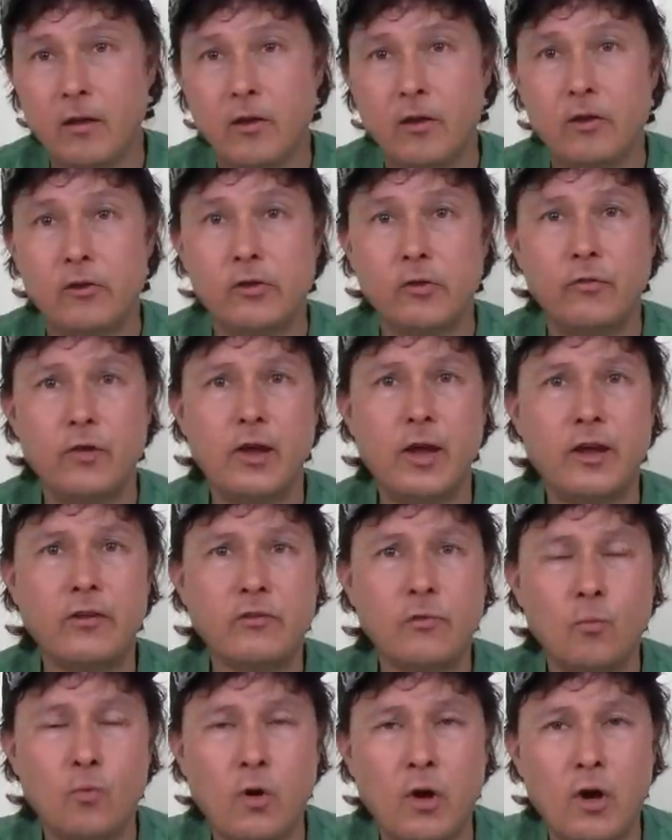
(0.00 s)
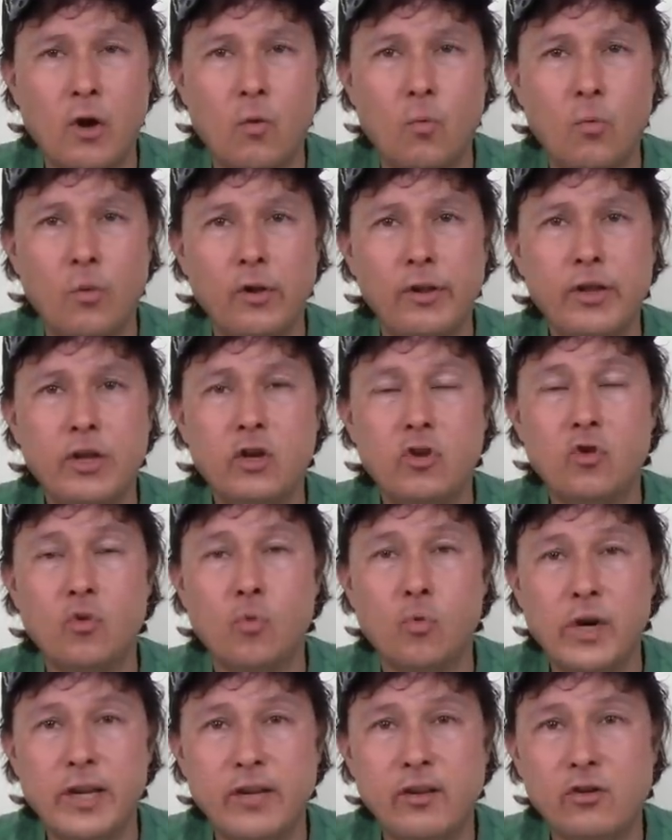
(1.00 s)
So if you guys want a really good
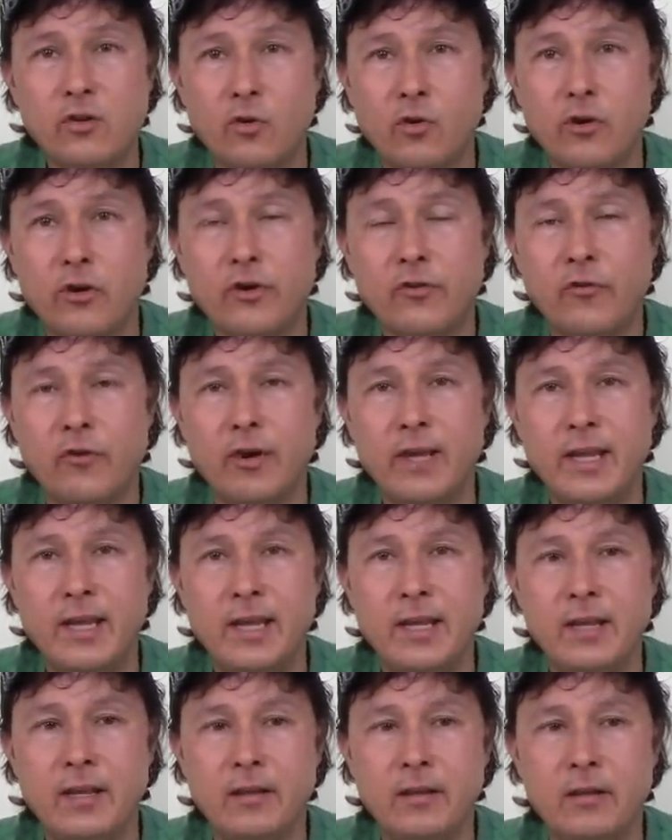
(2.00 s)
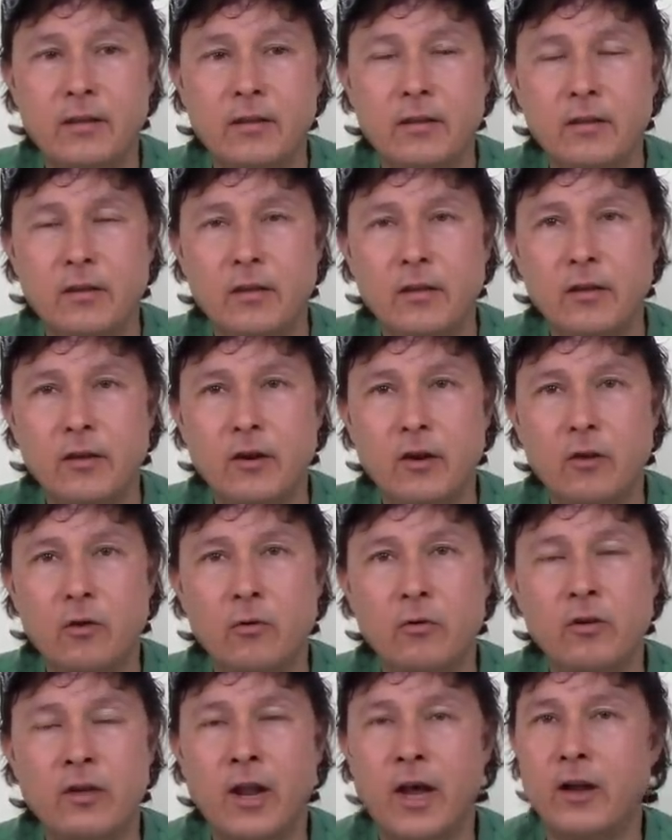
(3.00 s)
resource for eating, you
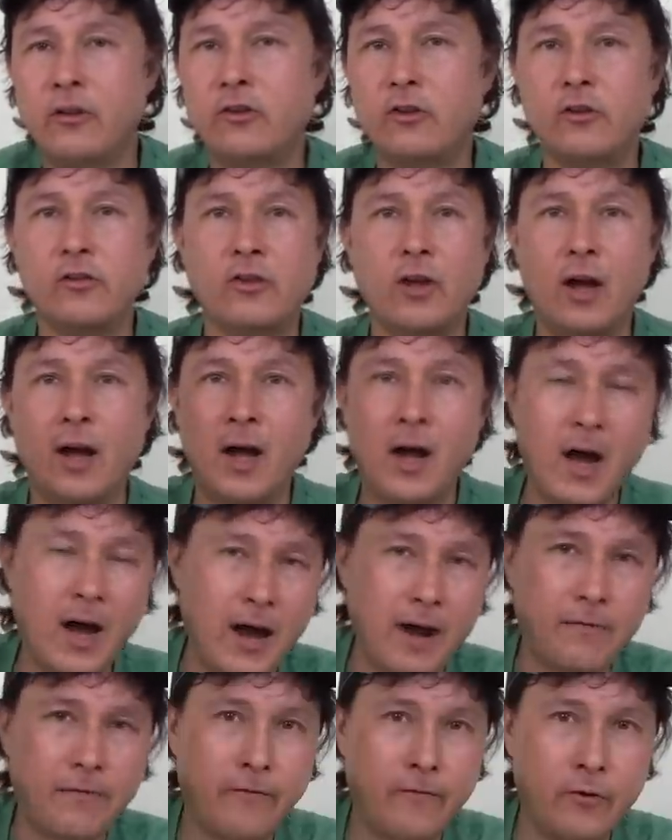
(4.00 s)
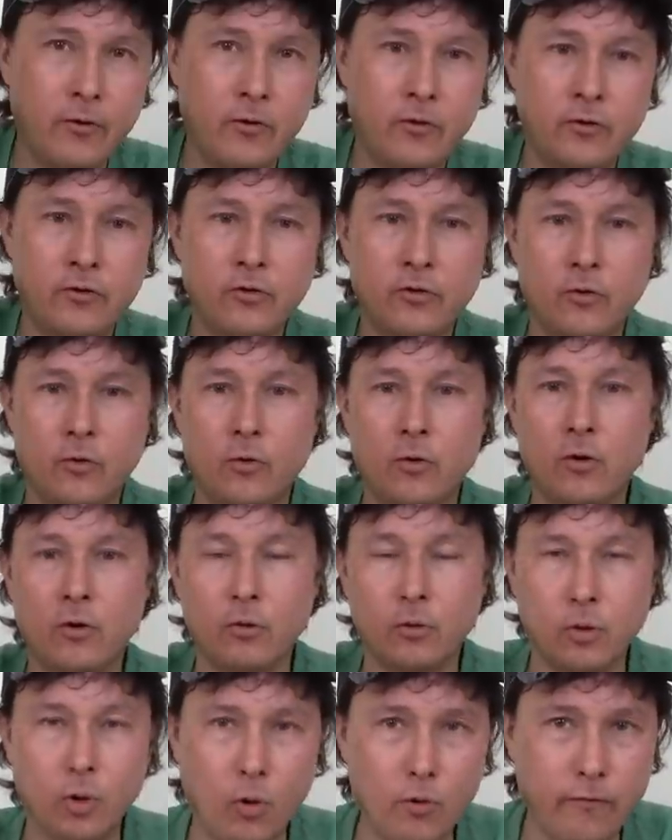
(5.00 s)
know, not just a high fruit or
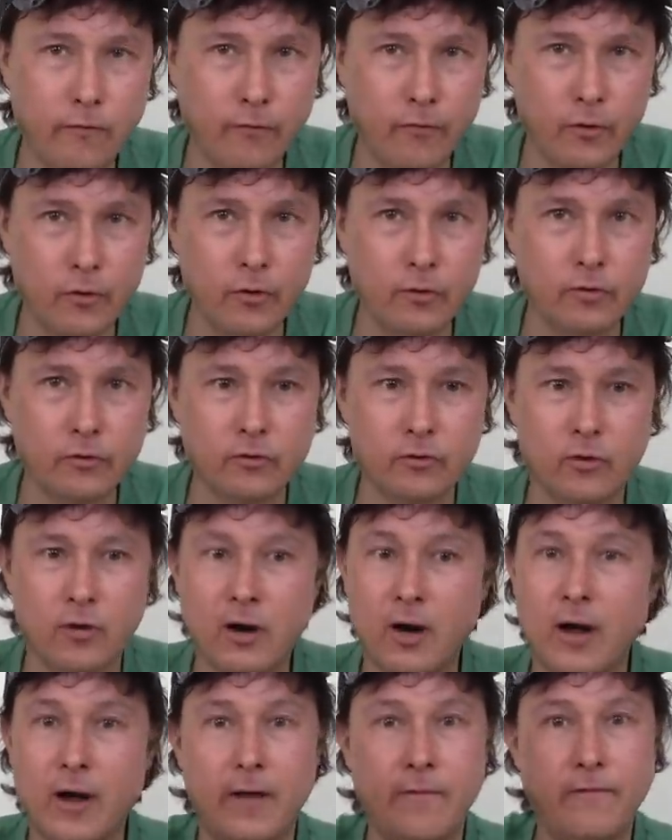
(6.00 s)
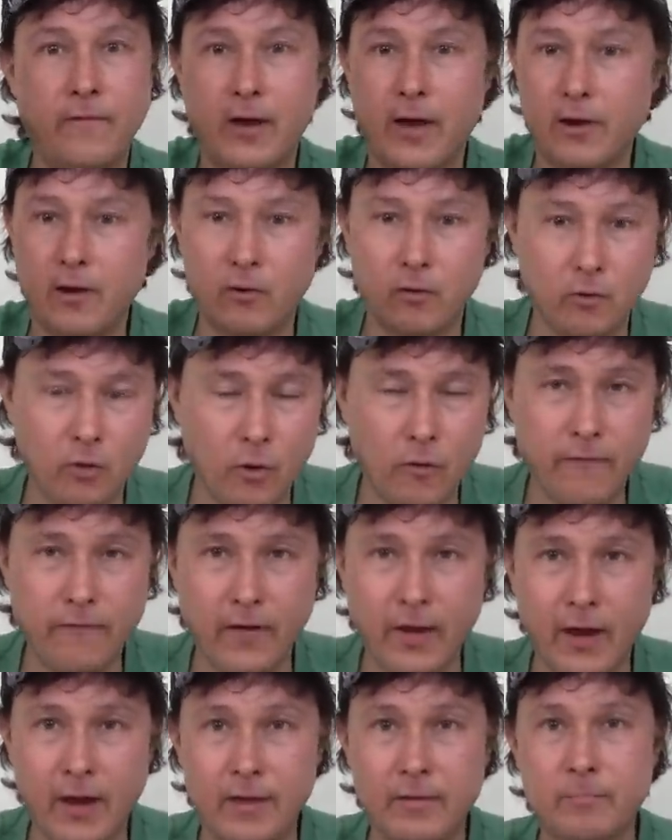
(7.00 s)
low fruit or high fat or low
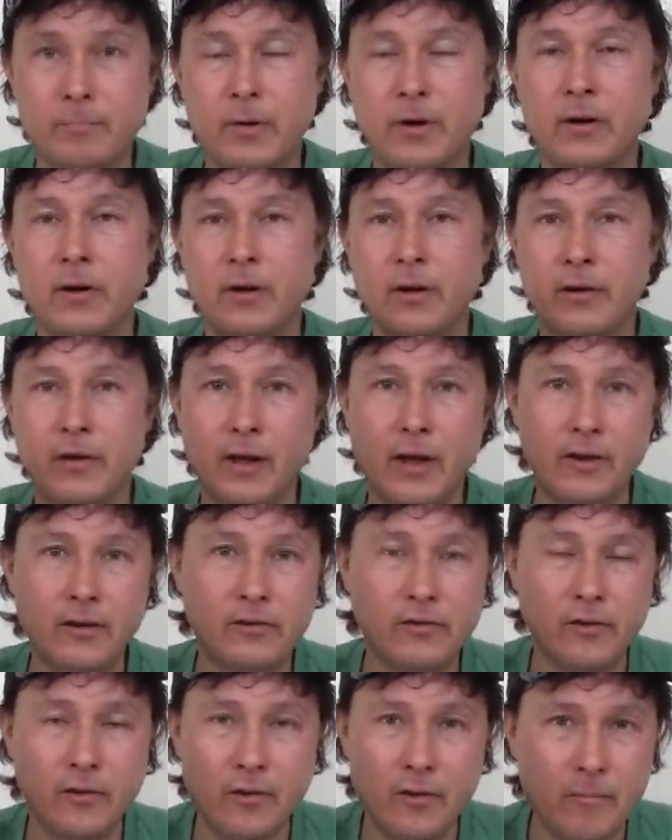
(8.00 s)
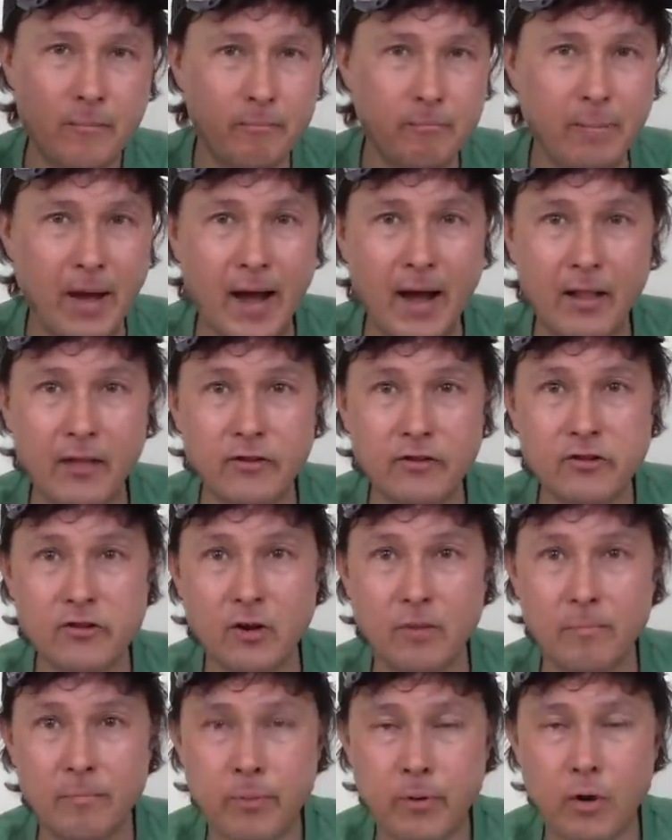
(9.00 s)
fat, but a nice balanced
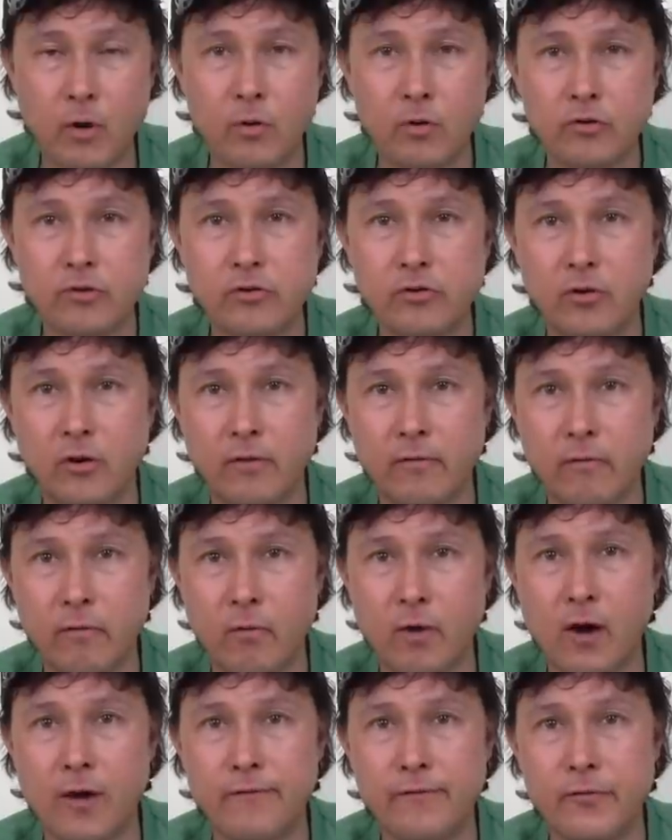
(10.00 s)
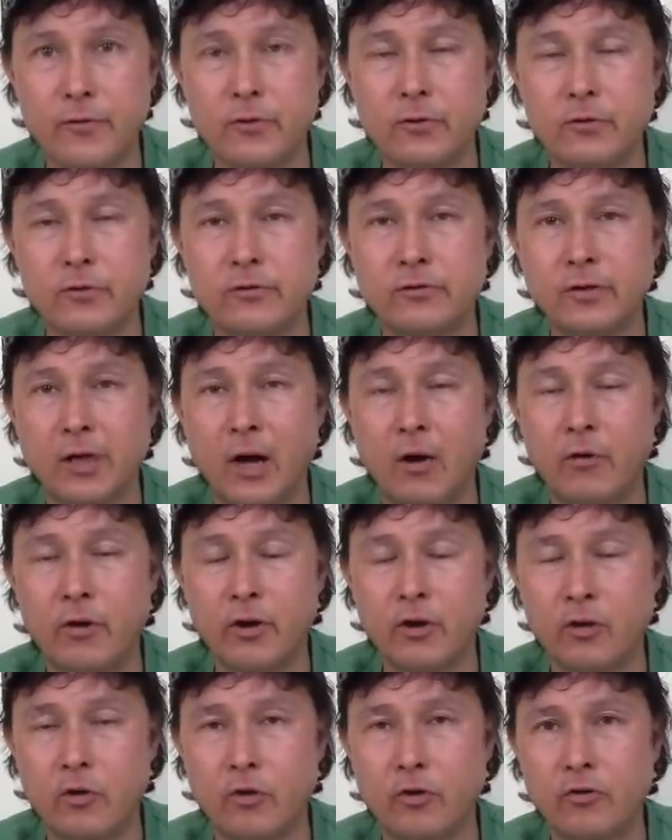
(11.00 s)
approach of raw foods, I would
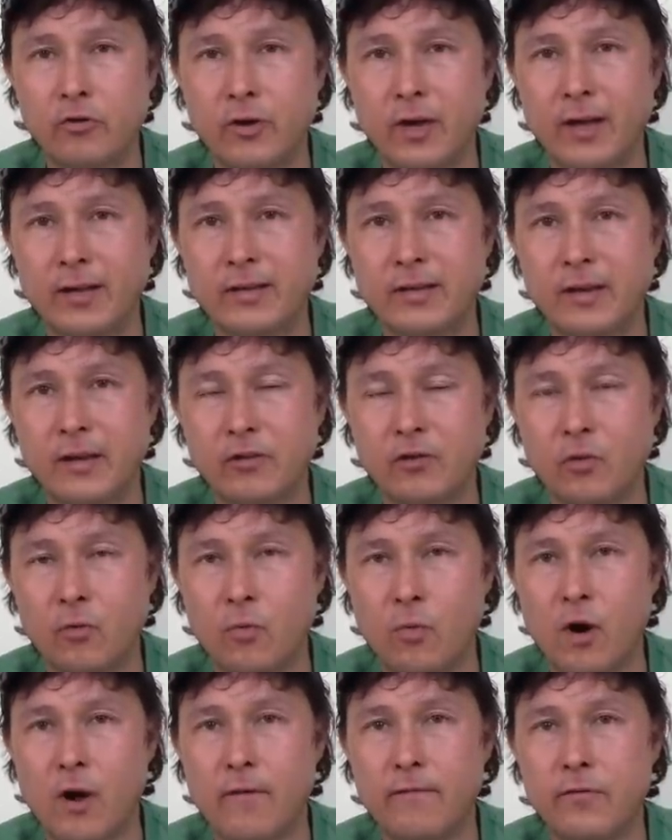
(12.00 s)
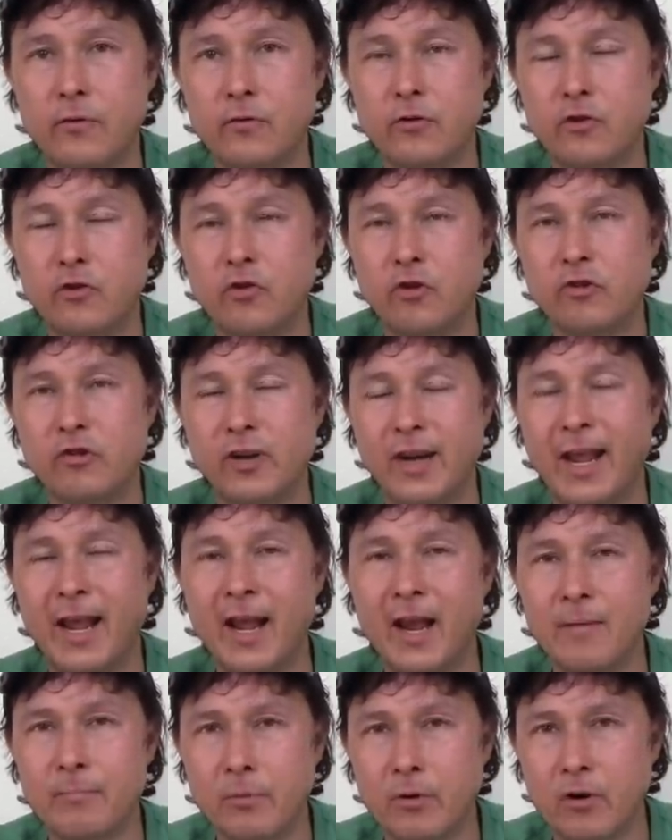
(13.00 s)
encourage you guys to get the Raw Food Nutrition
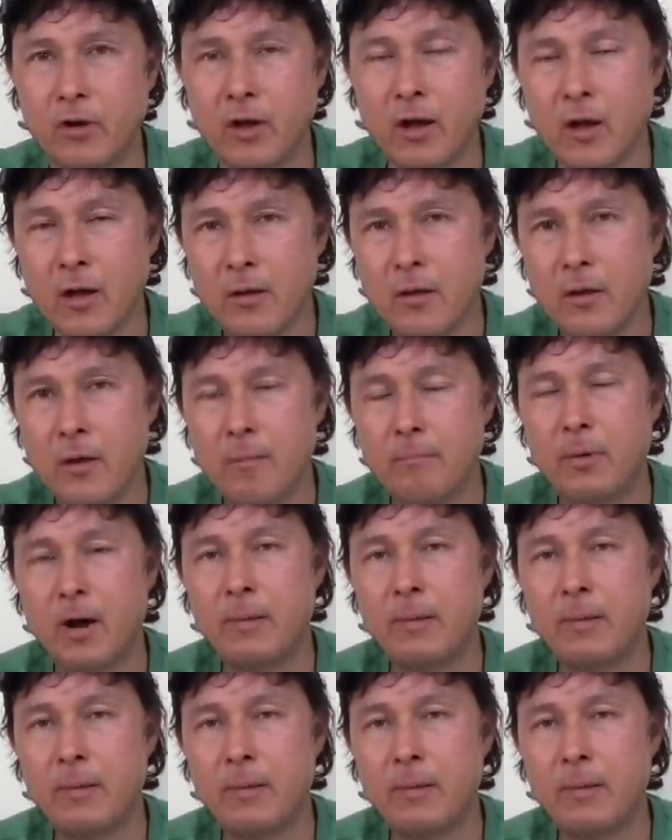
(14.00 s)
Handbook by